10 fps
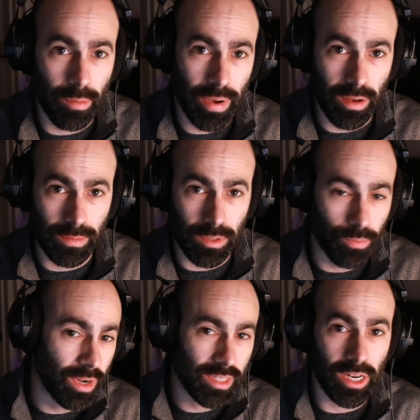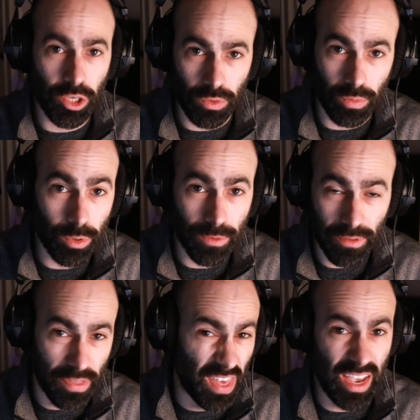about some residential roof
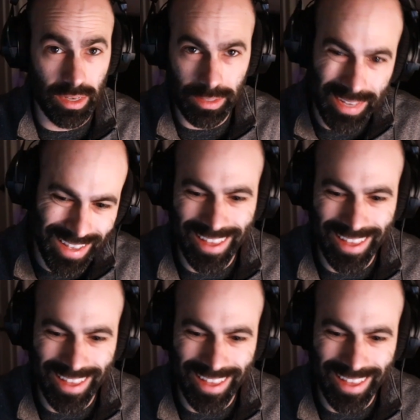things,